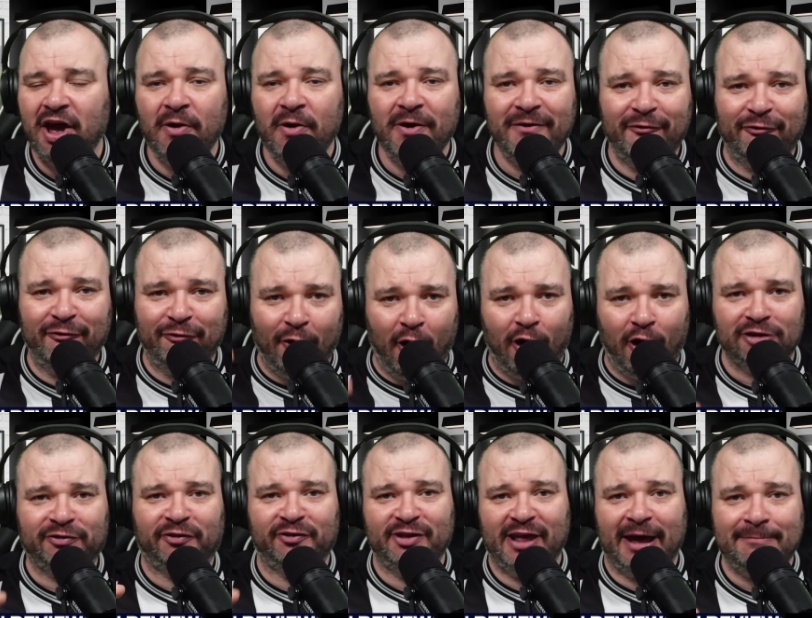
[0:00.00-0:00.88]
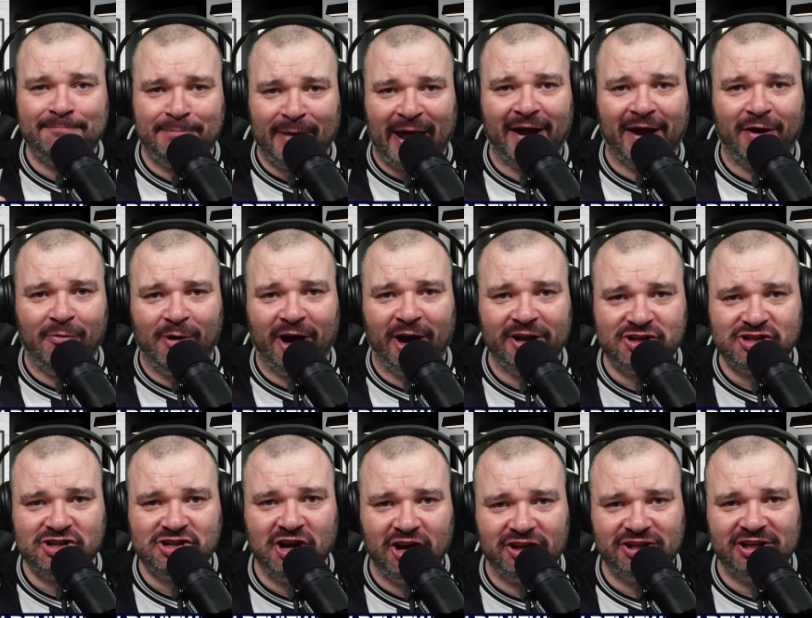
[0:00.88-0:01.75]
fought for that black and white
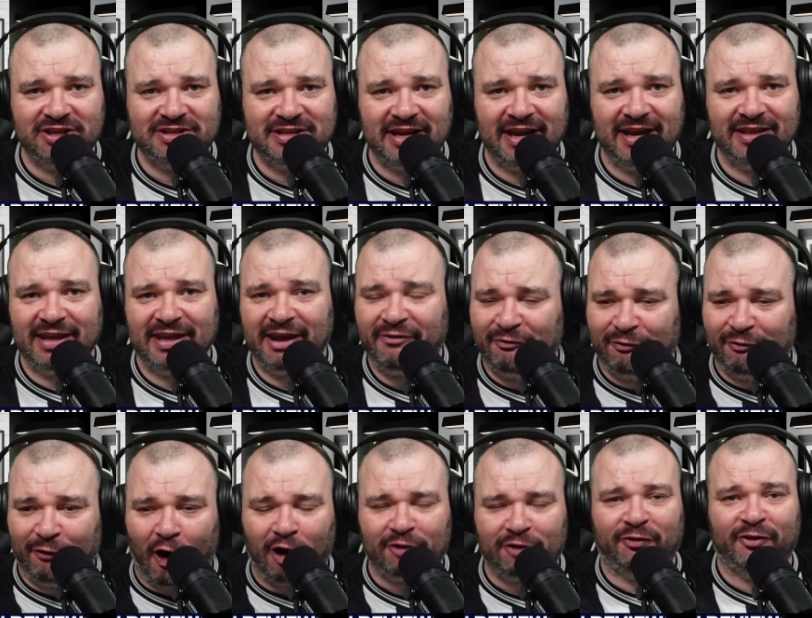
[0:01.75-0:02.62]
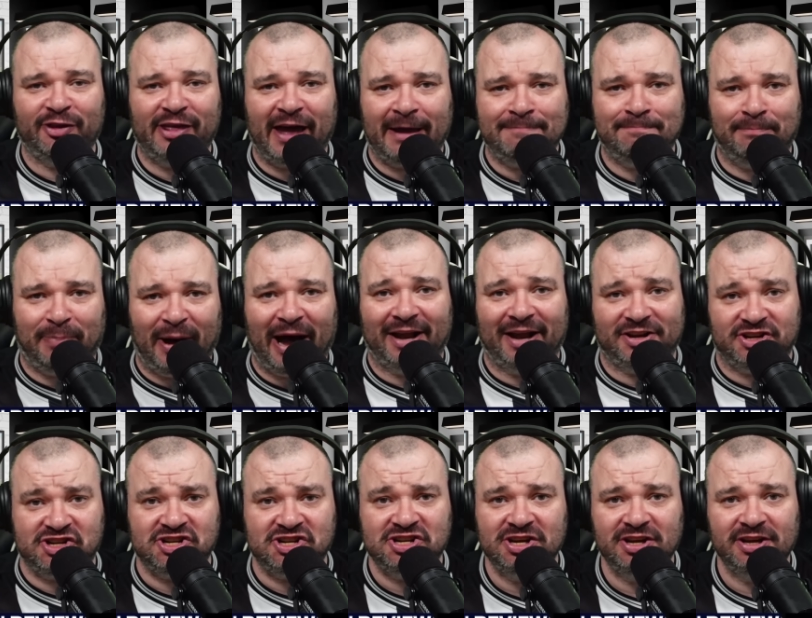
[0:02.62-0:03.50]
shirt today. They fought for that
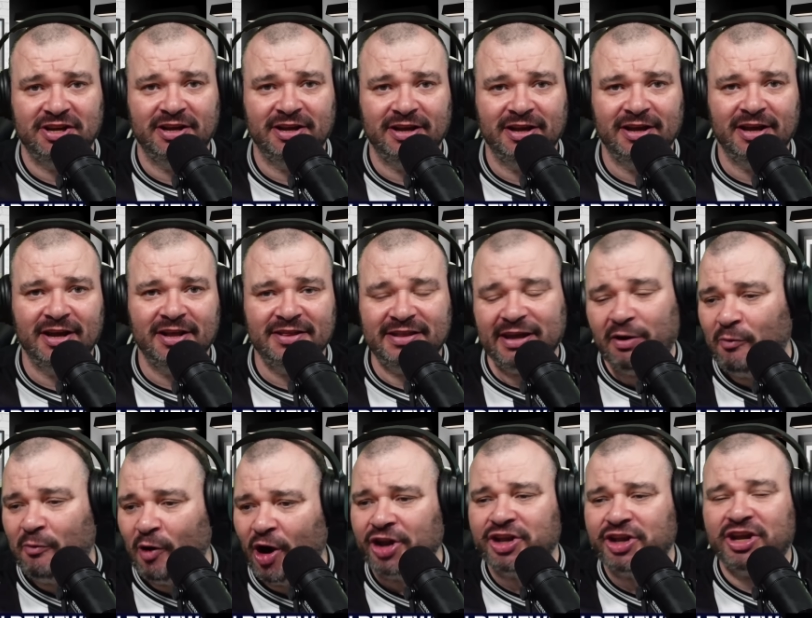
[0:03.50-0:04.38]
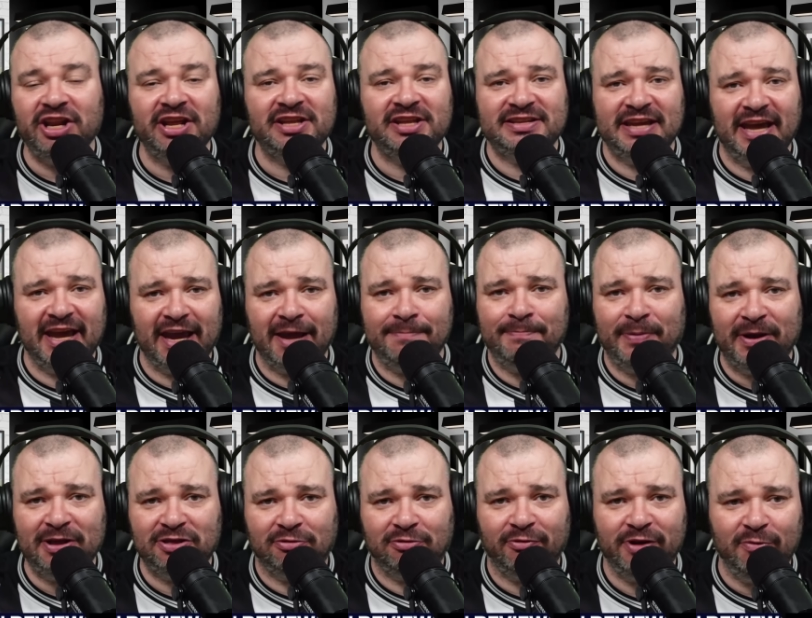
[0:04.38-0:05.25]
badge. They weren't going to take it
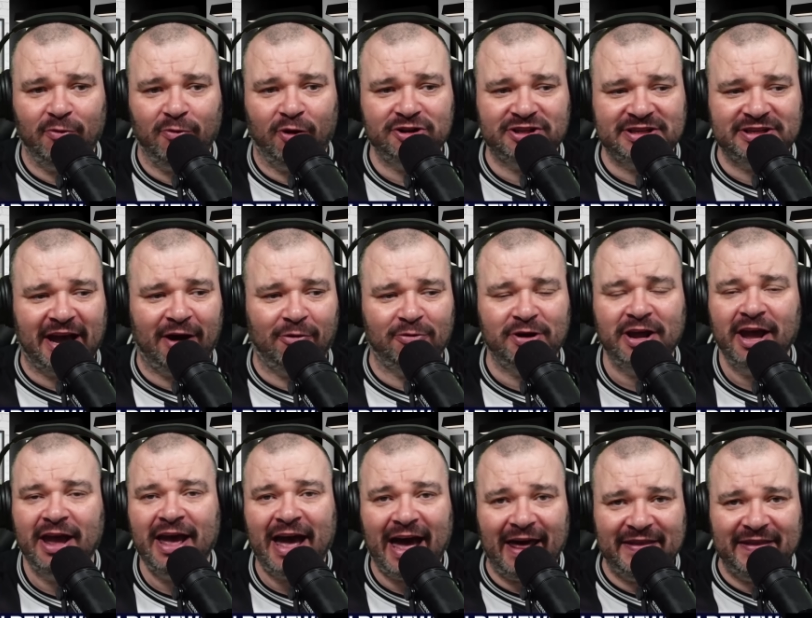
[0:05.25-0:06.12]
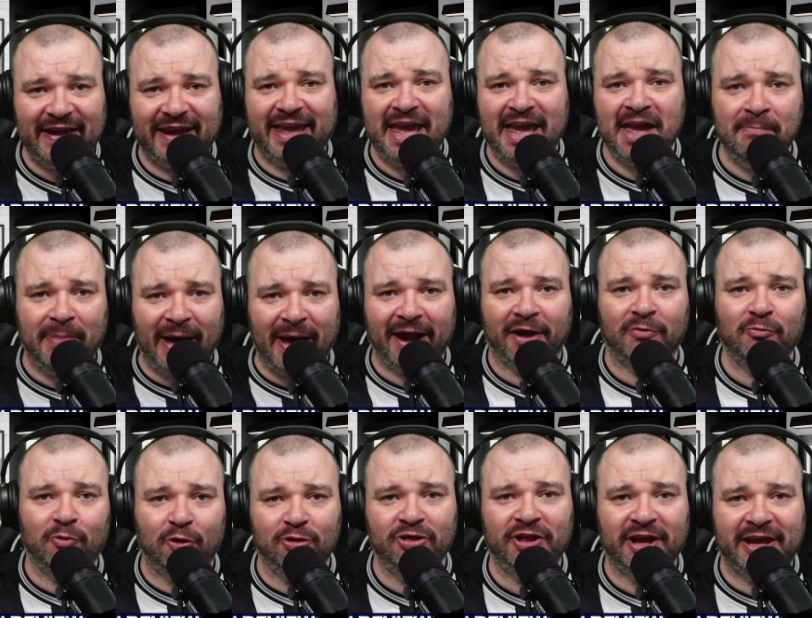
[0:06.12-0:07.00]
being 3-1 down, and they came back and
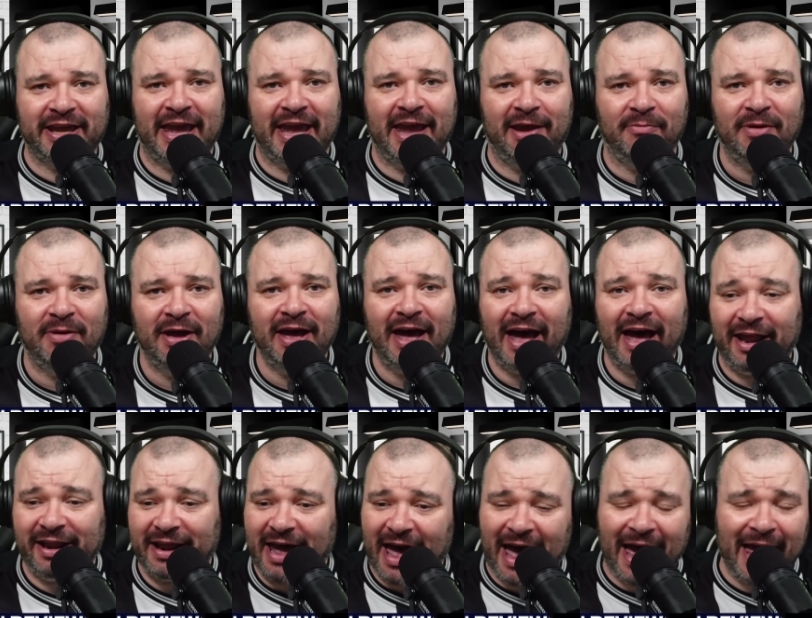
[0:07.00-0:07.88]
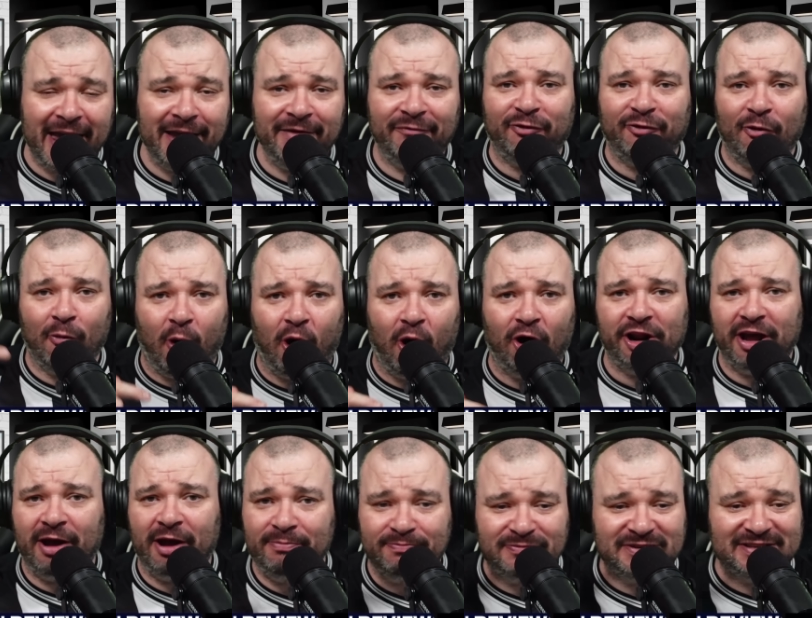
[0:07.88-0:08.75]
won the game. And I, for one,
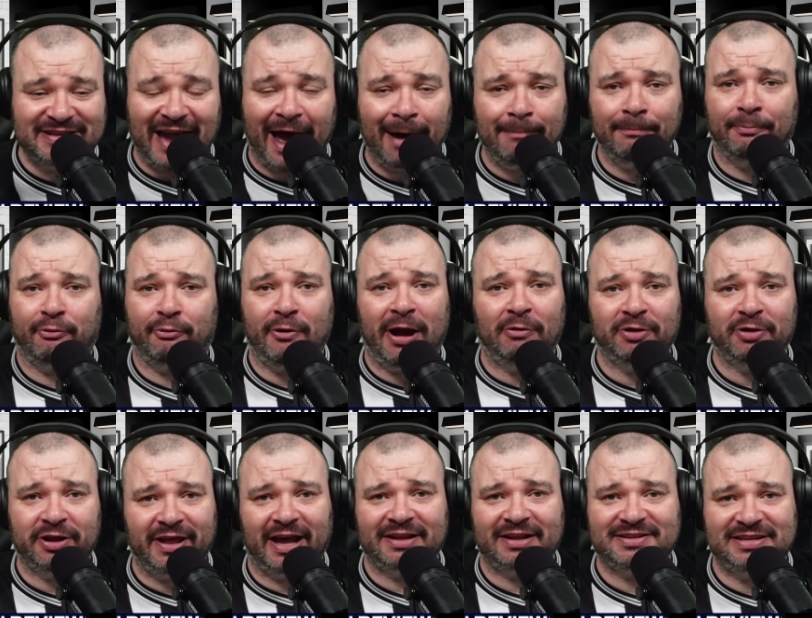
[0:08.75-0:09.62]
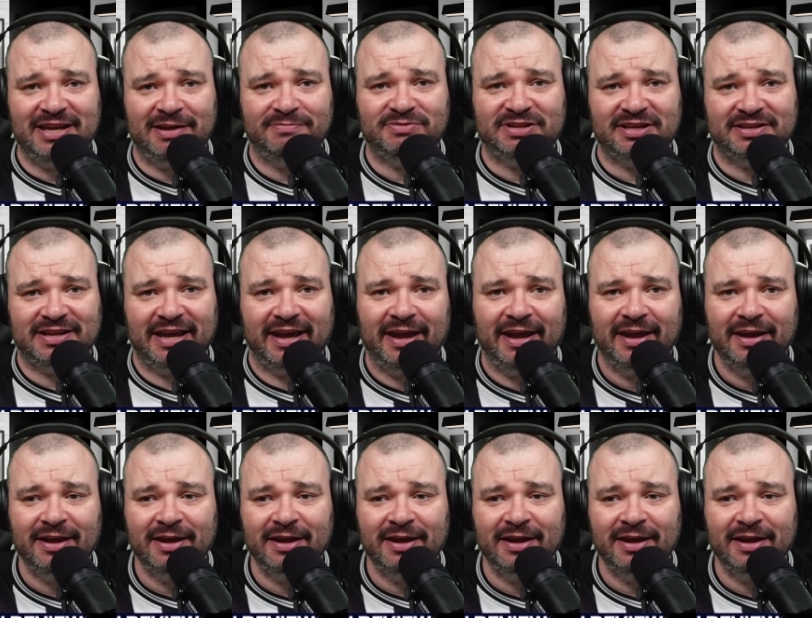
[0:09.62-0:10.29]
am damn proud of that team today.